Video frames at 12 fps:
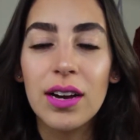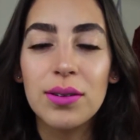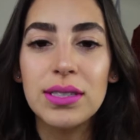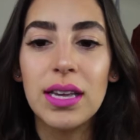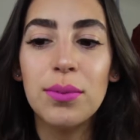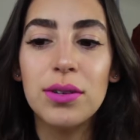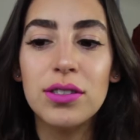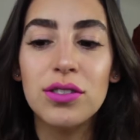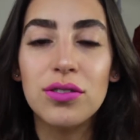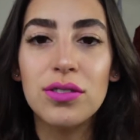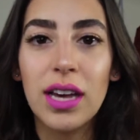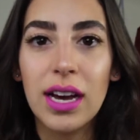I was able to
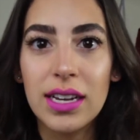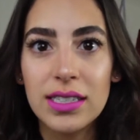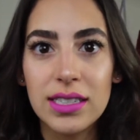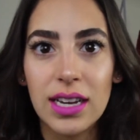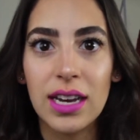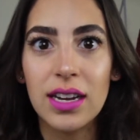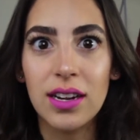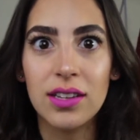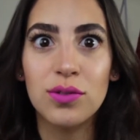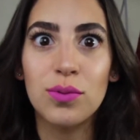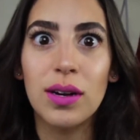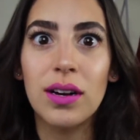do that and
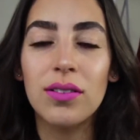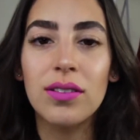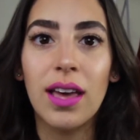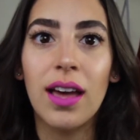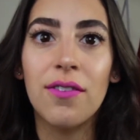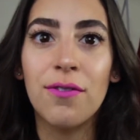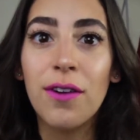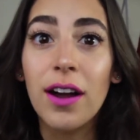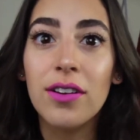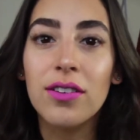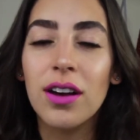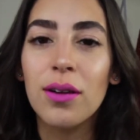as well get
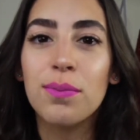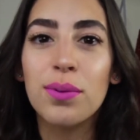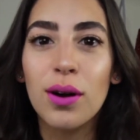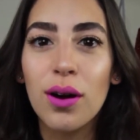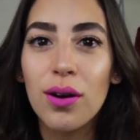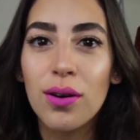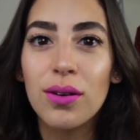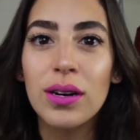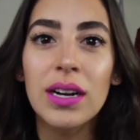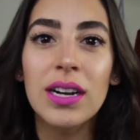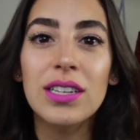Final Cut Pro,